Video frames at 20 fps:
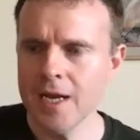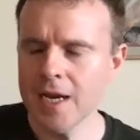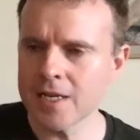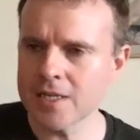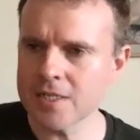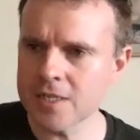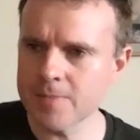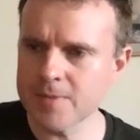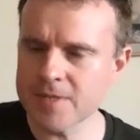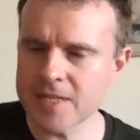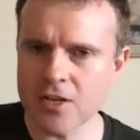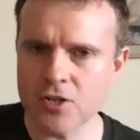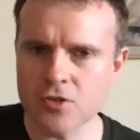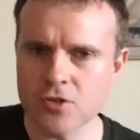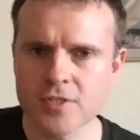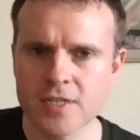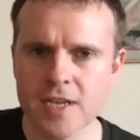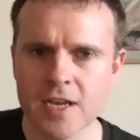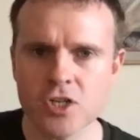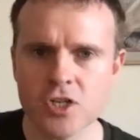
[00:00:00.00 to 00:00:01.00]
and a
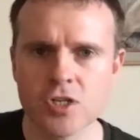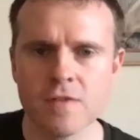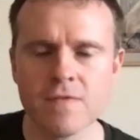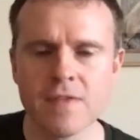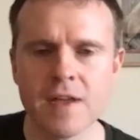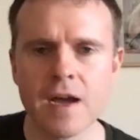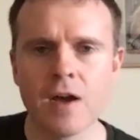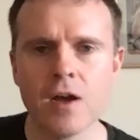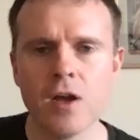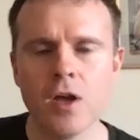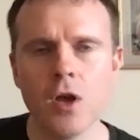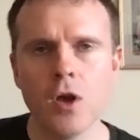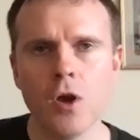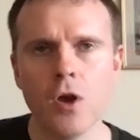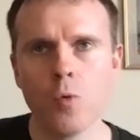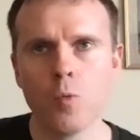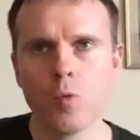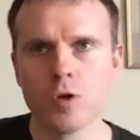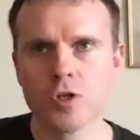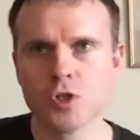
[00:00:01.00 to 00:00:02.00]
substantial section of that
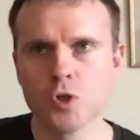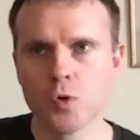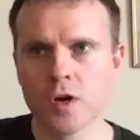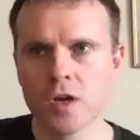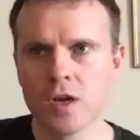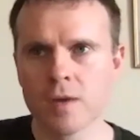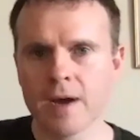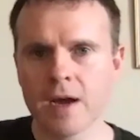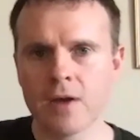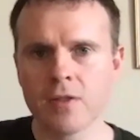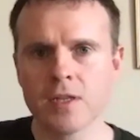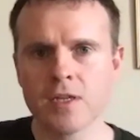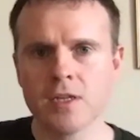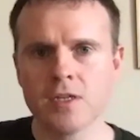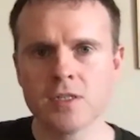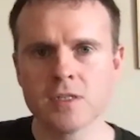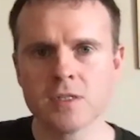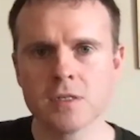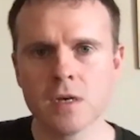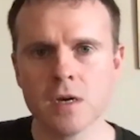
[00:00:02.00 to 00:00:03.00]
was talking about
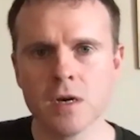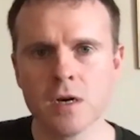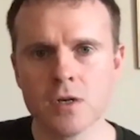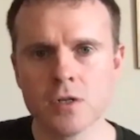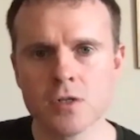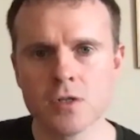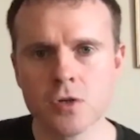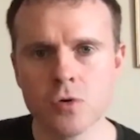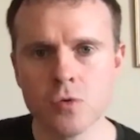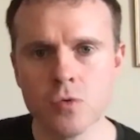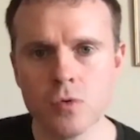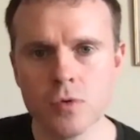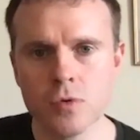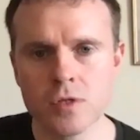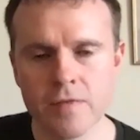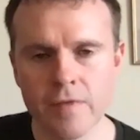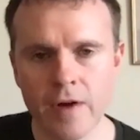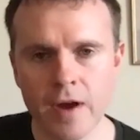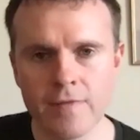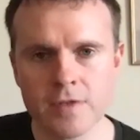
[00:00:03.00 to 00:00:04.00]
these uh,
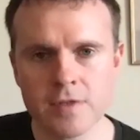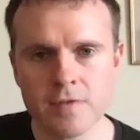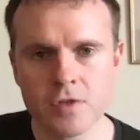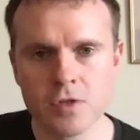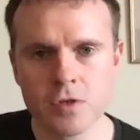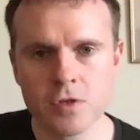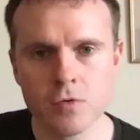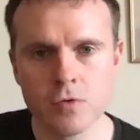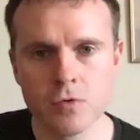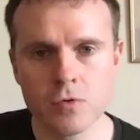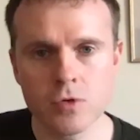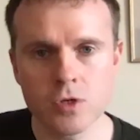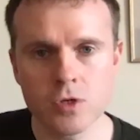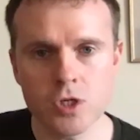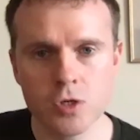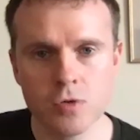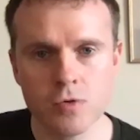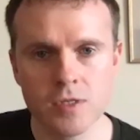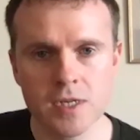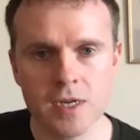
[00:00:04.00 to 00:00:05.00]
school survivors of school
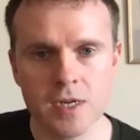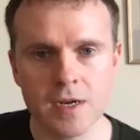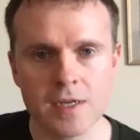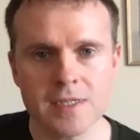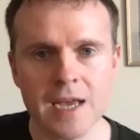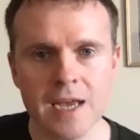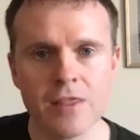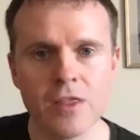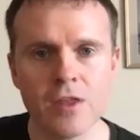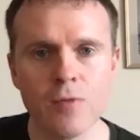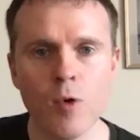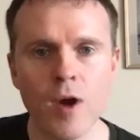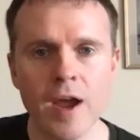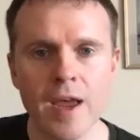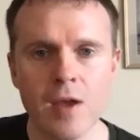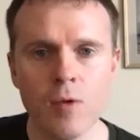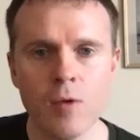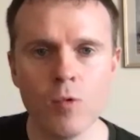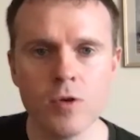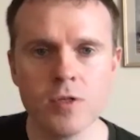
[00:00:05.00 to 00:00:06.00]
shootings and the
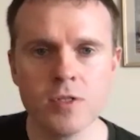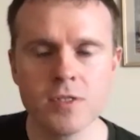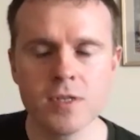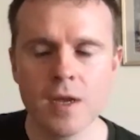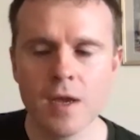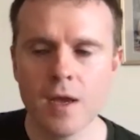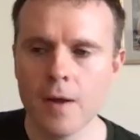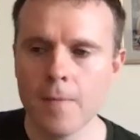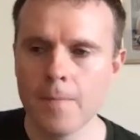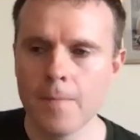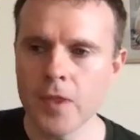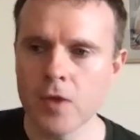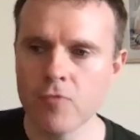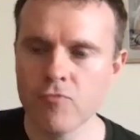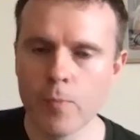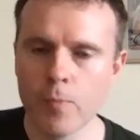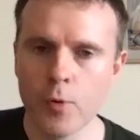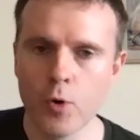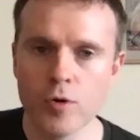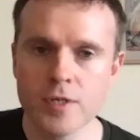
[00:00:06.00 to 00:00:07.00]
way it was
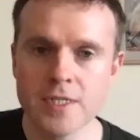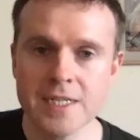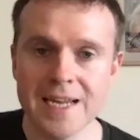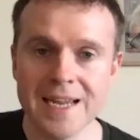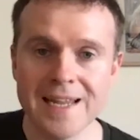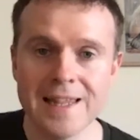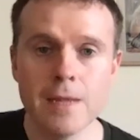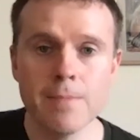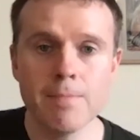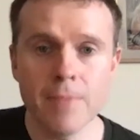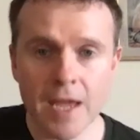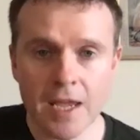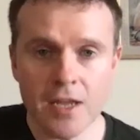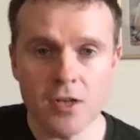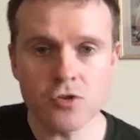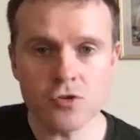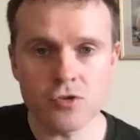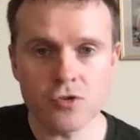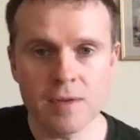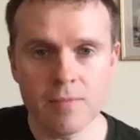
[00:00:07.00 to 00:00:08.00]
reported in the
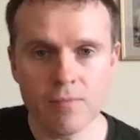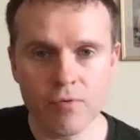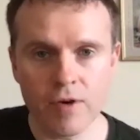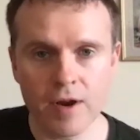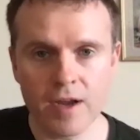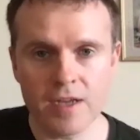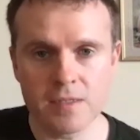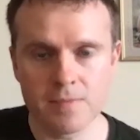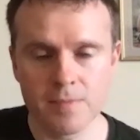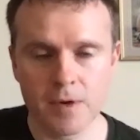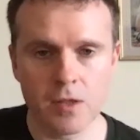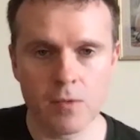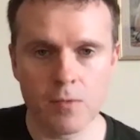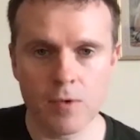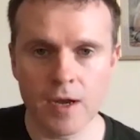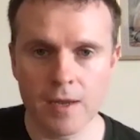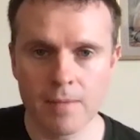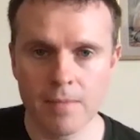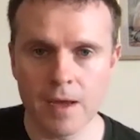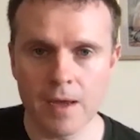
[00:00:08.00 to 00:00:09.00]
mainstream press by the
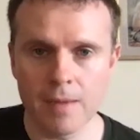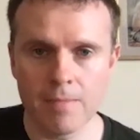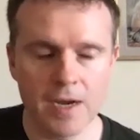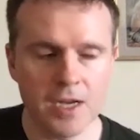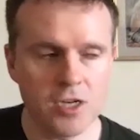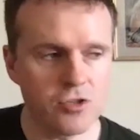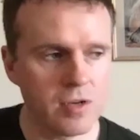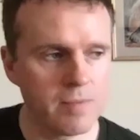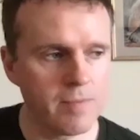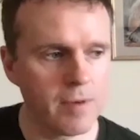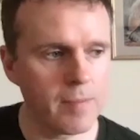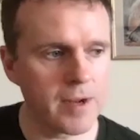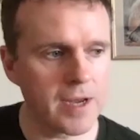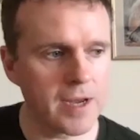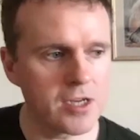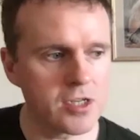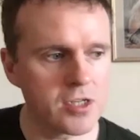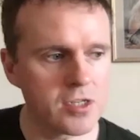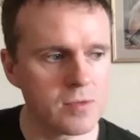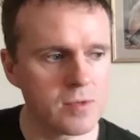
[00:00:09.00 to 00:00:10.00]
way in, in mainstream
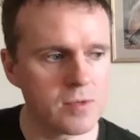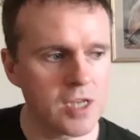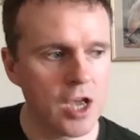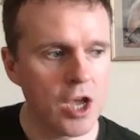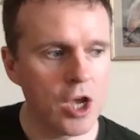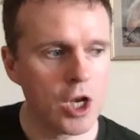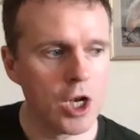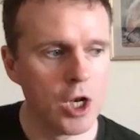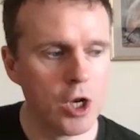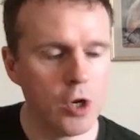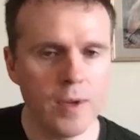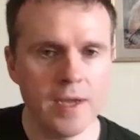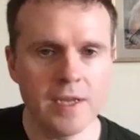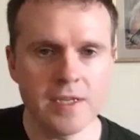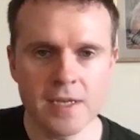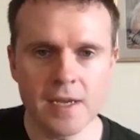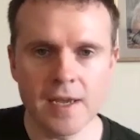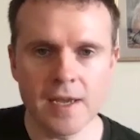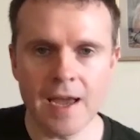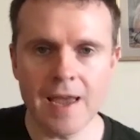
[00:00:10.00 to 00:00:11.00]
publications was
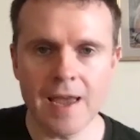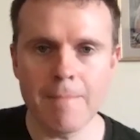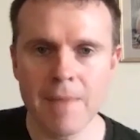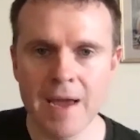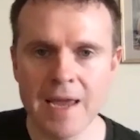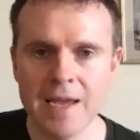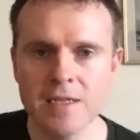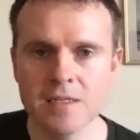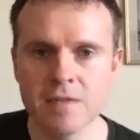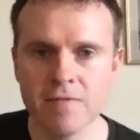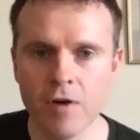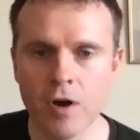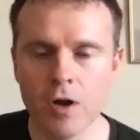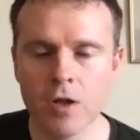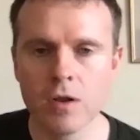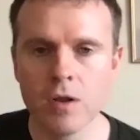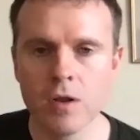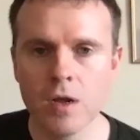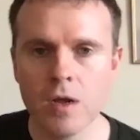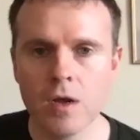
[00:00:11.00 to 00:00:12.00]
louis ck makes
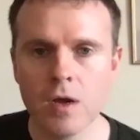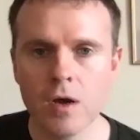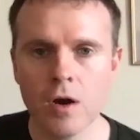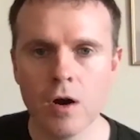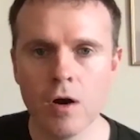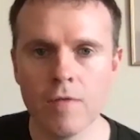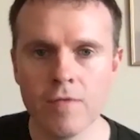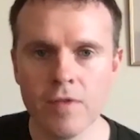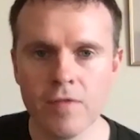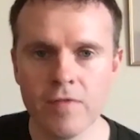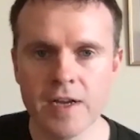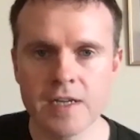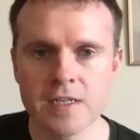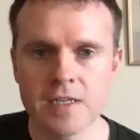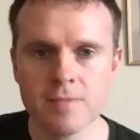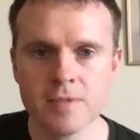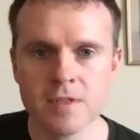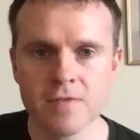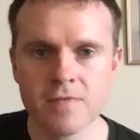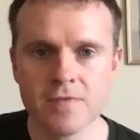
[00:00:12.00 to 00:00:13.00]
fun of the
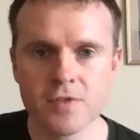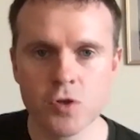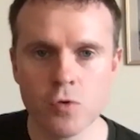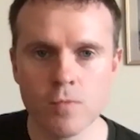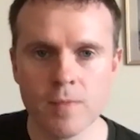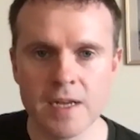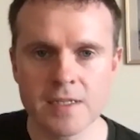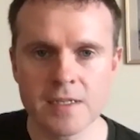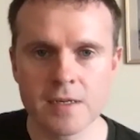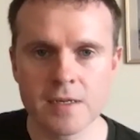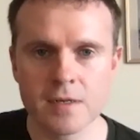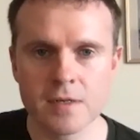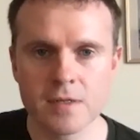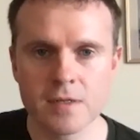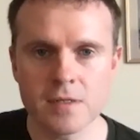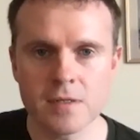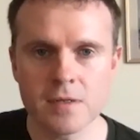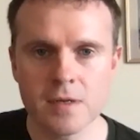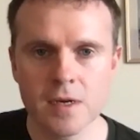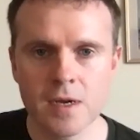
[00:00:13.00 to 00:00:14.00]
victims of school
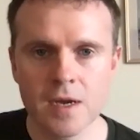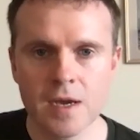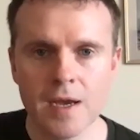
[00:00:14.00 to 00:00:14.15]
massacres